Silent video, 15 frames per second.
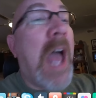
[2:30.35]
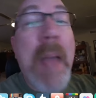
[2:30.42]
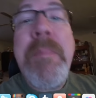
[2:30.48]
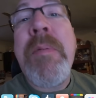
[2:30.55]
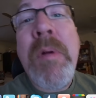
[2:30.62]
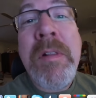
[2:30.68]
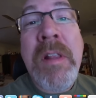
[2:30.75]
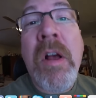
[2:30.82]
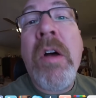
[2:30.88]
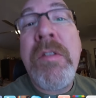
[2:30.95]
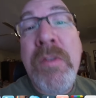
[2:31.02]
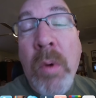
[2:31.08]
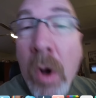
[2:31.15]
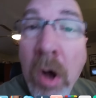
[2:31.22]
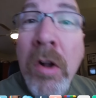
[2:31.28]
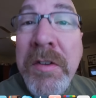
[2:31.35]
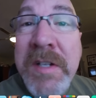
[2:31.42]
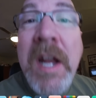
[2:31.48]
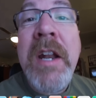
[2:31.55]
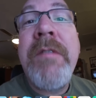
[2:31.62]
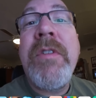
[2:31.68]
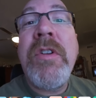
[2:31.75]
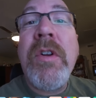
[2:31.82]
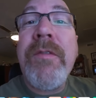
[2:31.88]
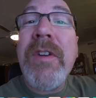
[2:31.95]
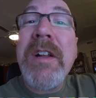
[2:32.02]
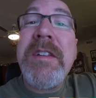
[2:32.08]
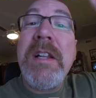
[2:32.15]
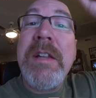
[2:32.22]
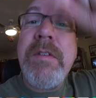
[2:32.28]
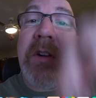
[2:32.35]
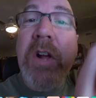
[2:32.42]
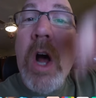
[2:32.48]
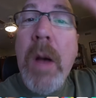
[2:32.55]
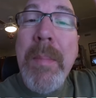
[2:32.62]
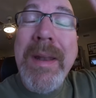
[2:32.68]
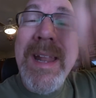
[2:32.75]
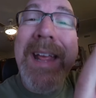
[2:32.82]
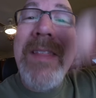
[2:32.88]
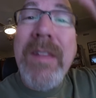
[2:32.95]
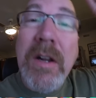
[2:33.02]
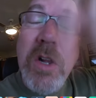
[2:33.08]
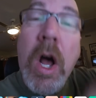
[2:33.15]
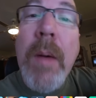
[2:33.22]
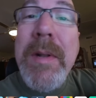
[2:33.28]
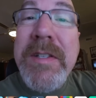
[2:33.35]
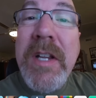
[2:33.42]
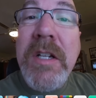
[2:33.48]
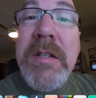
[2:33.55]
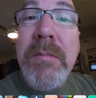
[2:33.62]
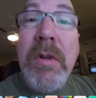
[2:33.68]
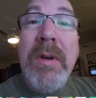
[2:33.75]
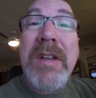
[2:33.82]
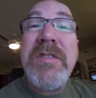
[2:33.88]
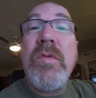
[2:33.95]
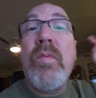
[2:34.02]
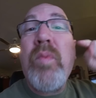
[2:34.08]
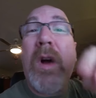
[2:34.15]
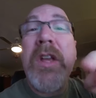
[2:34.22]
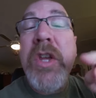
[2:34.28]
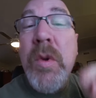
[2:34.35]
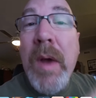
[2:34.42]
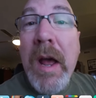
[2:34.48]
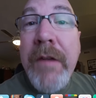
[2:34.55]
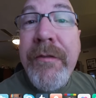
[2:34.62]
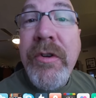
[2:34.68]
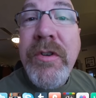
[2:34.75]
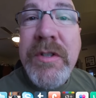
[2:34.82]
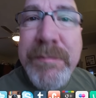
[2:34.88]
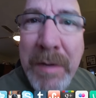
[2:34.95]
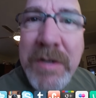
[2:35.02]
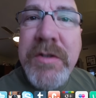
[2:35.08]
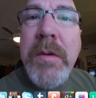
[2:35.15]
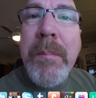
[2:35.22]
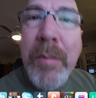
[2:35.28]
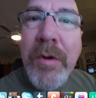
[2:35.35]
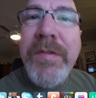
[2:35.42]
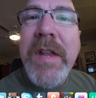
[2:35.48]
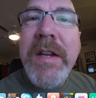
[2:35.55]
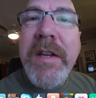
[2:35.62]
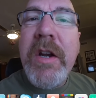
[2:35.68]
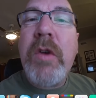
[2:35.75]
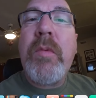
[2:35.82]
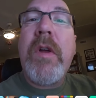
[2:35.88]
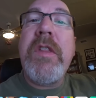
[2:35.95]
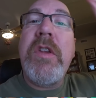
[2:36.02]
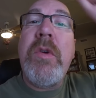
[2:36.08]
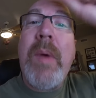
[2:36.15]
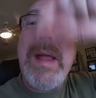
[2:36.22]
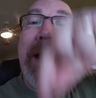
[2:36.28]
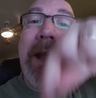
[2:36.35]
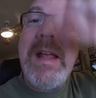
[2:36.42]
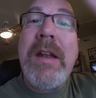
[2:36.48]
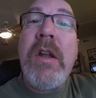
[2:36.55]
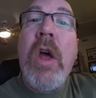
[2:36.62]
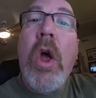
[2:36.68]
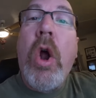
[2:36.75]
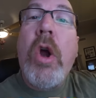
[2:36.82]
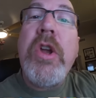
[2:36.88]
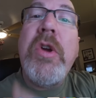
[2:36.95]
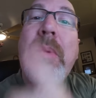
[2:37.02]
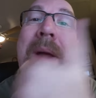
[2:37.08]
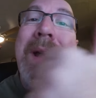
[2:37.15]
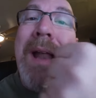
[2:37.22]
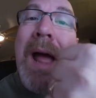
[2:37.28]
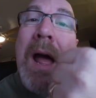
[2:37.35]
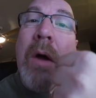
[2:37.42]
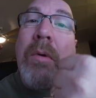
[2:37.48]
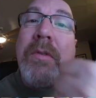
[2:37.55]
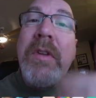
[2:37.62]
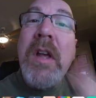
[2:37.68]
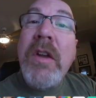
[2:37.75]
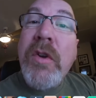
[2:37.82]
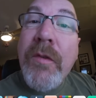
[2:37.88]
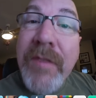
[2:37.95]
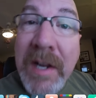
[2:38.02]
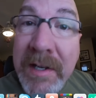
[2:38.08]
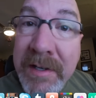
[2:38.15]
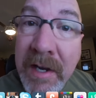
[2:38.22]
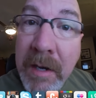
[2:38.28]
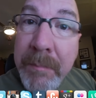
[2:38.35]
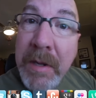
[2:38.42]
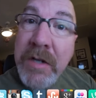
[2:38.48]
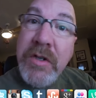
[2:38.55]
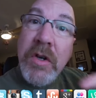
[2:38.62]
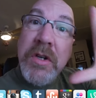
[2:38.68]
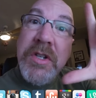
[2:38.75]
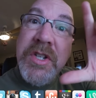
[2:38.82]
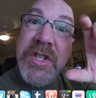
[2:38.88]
Happy birthday to all 10 of you. Don't forget to leave a comment in the comment section below as to what you had for your special birthday dinner, whether you ate in or you ate out. Don't forget to take a picture.